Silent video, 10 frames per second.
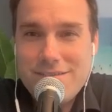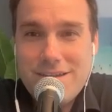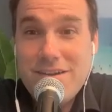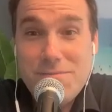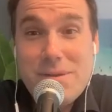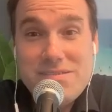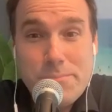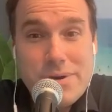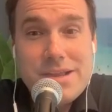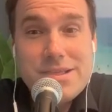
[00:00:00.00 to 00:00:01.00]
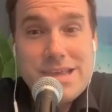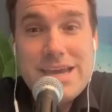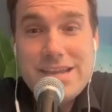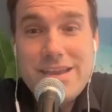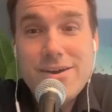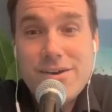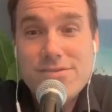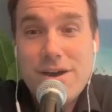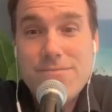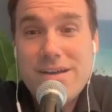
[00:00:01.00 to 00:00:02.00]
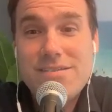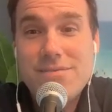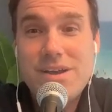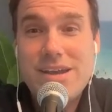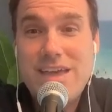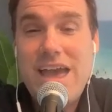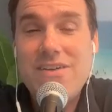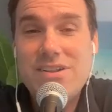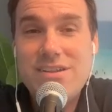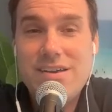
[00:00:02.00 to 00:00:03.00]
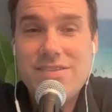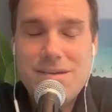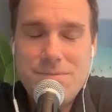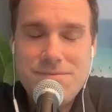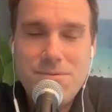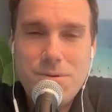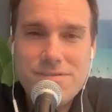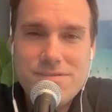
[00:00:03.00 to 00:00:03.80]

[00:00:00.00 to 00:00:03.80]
It's like there have been some pretty lean years offensively, and they haven't done that before.